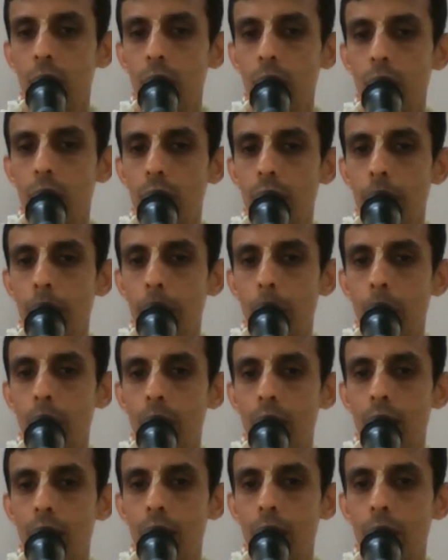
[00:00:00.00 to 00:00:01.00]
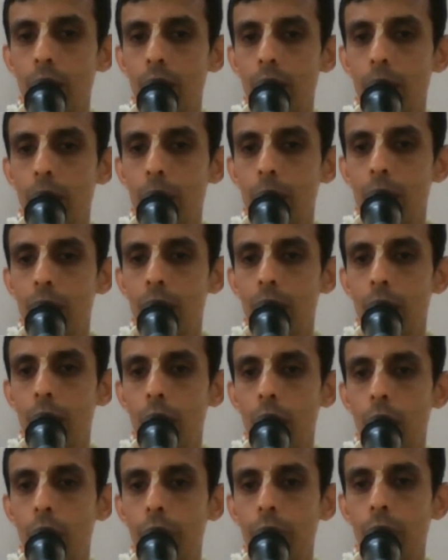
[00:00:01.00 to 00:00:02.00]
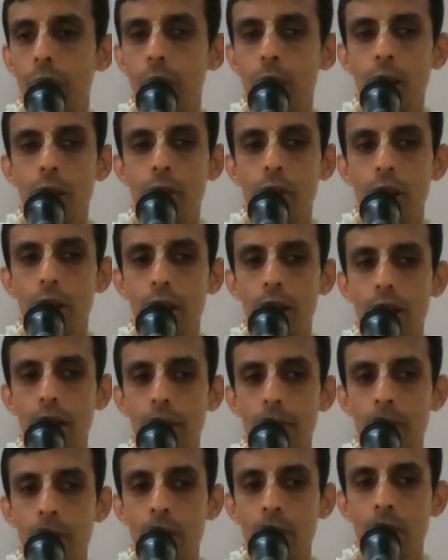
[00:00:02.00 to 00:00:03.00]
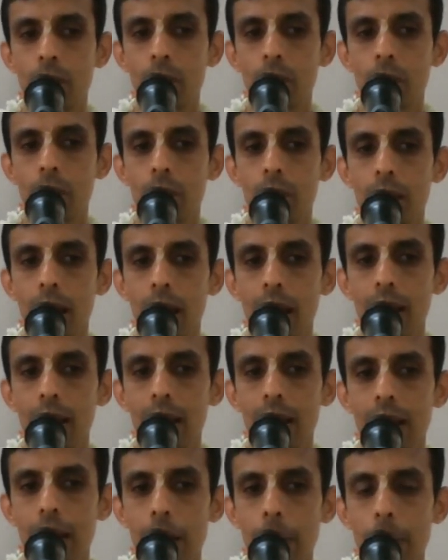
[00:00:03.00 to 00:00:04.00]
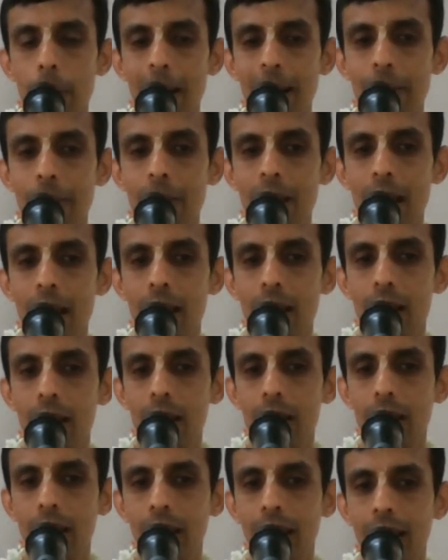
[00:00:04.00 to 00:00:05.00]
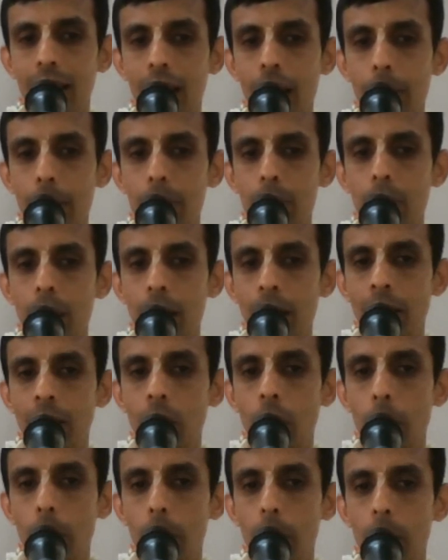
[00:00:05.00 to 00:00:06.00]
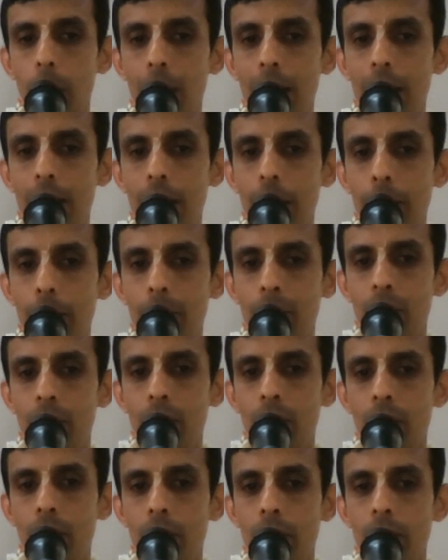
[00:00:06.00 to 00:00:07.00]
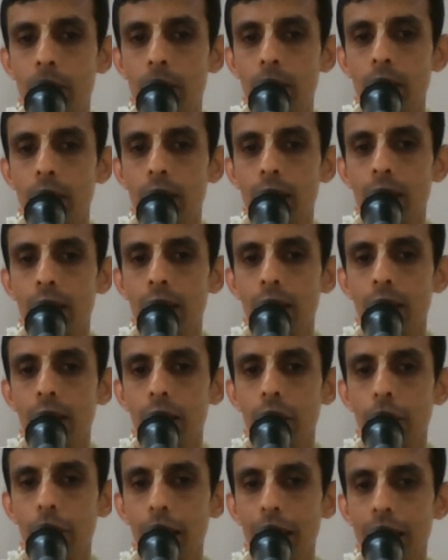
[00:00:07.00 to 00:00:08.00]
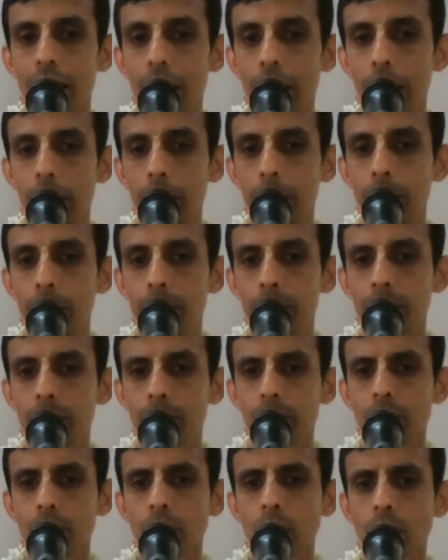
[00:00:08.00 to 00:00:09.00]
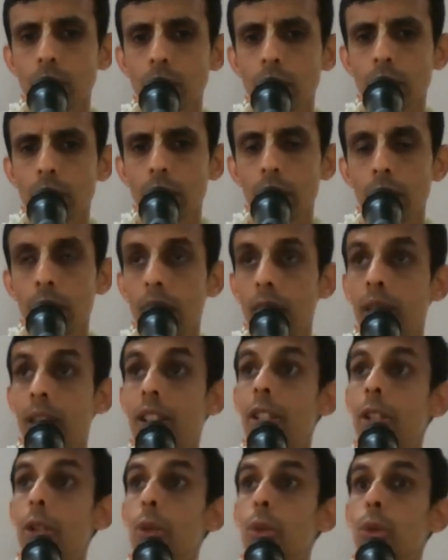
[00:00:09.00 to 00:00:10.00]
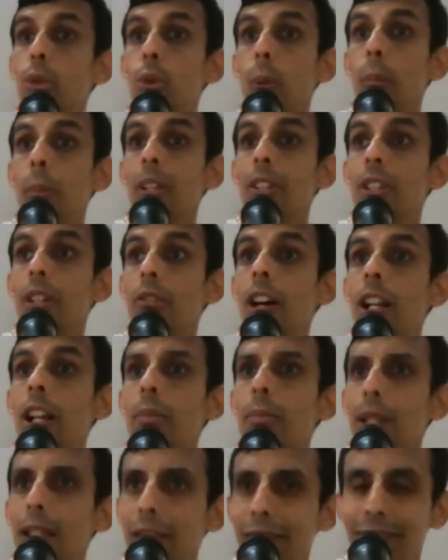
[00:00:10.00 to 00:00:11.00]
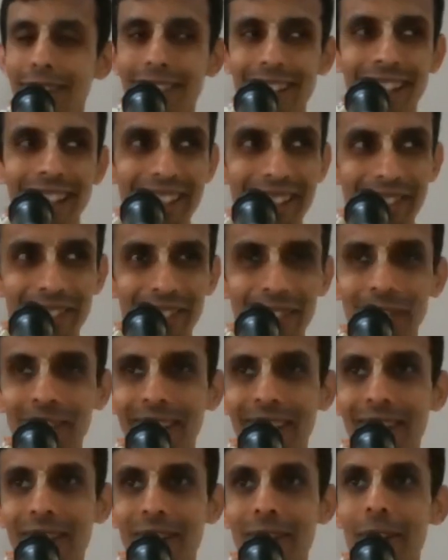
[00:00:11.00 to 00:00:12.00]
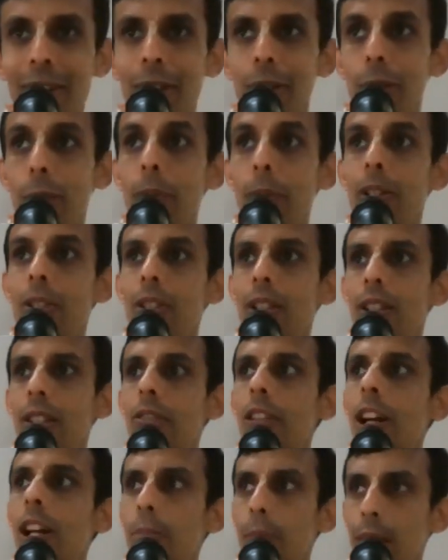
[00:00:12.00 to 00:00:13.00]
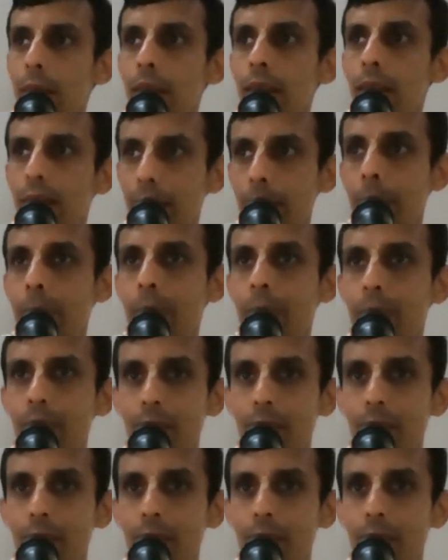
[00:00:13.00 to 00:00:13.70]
Duryodhana pointed out this mistake of Dronacharya so that he might be alert and uncompromising in the fighting. That is Swapacha Valmiki, I remember. Swapacha Valmiki.